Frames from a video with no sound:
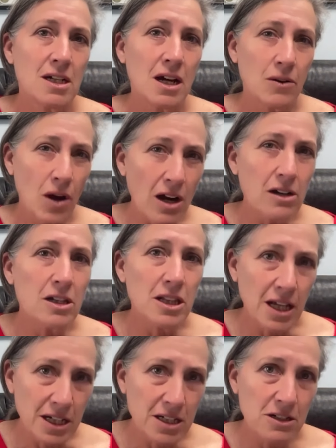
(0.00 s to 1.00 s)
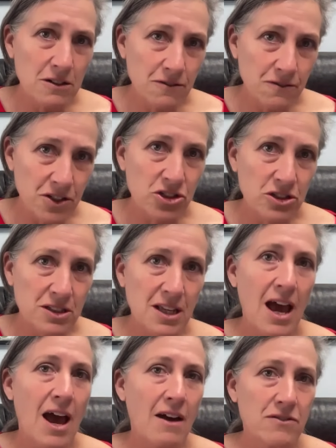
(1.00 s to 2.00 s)
our elected officials
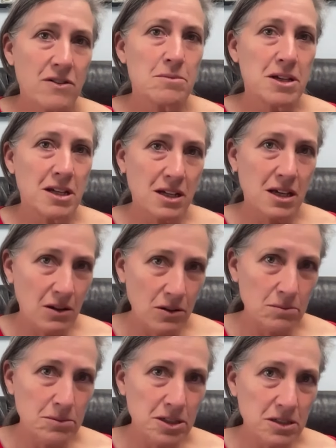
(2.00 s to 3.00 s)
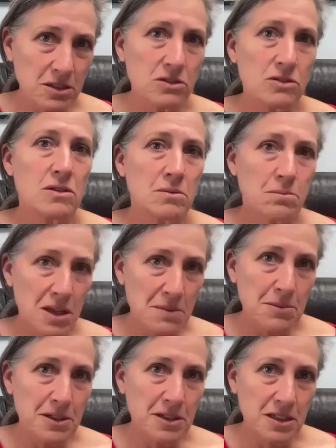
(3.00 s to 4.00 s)
have to be accountable to the
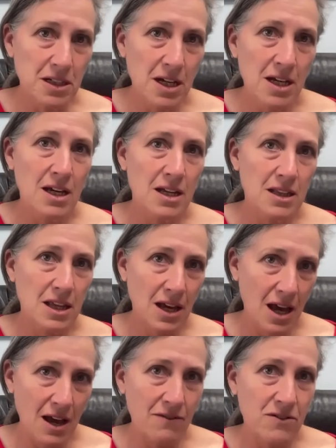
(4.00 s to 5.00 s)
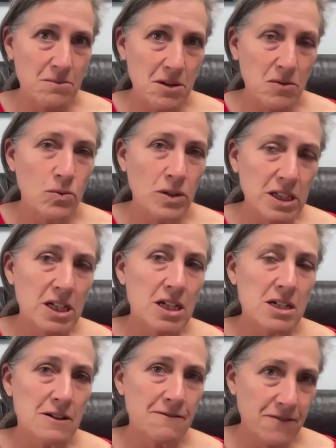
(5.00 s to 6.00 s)
people and they have to be
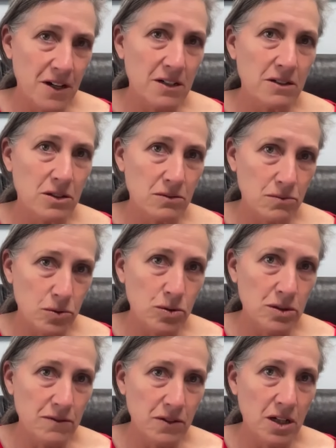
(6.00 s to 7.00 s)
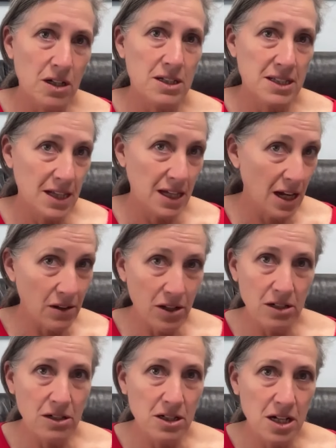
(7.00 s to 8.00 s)
willing to follow the rule of law set out
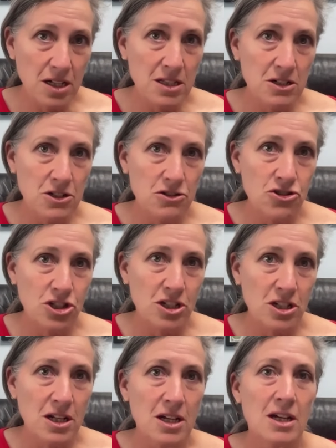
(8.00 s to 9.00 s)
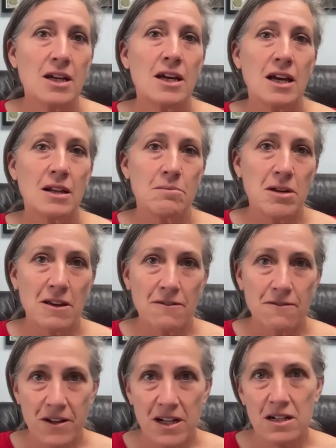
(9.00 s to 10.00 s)
in our Constitution and be
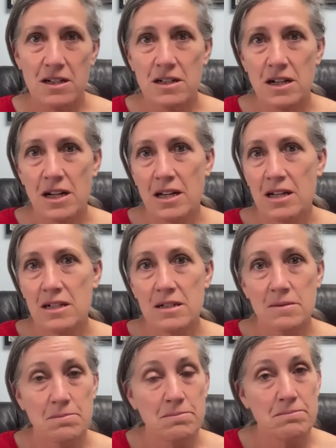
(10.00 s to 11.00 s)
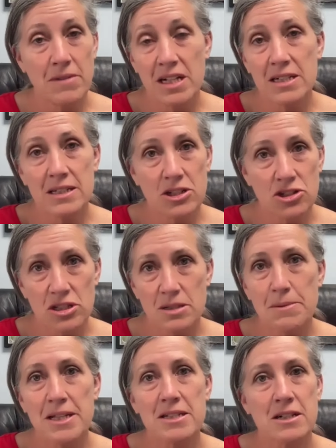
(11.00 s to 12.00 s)
fair and make decisions
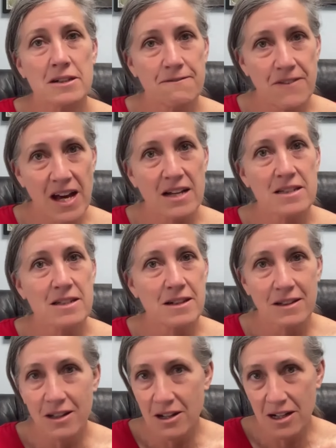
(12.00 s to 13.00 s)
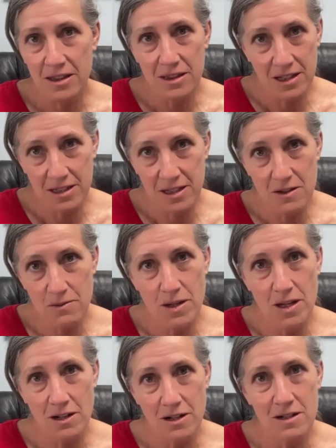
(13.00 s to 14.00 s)
based on the facts and the law. That's who
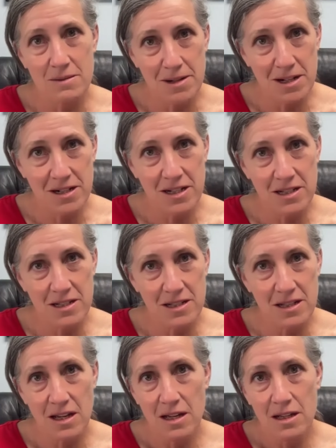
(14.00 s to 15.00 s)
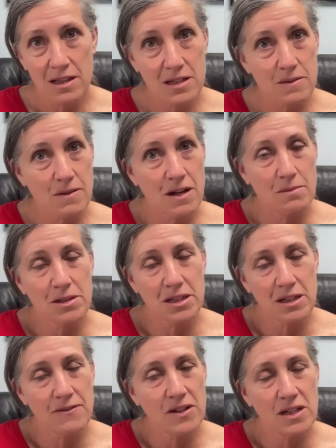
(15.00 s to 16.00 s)
we are as Americans. That's what I
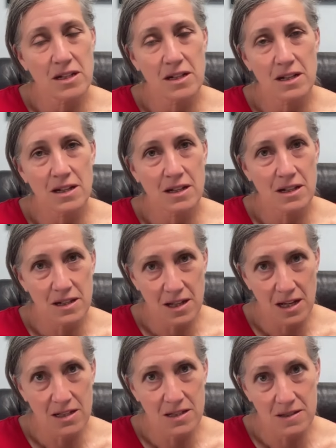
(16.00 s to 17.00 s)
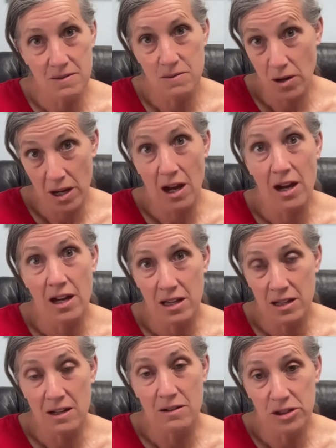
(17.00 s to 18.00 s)
believe in. And that's why
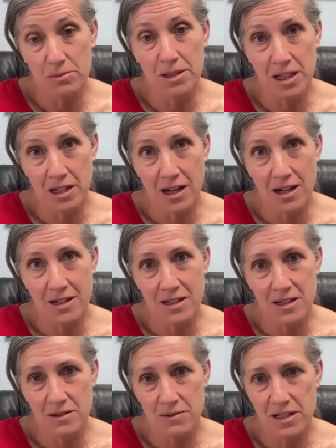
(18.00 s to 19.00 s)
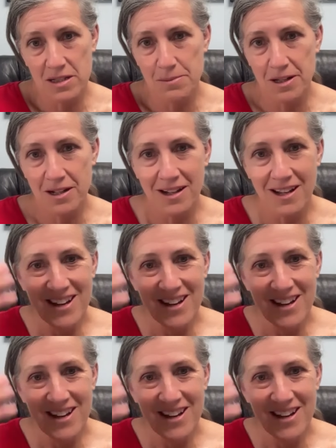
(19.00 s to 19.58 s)
I ultimately got into this race. But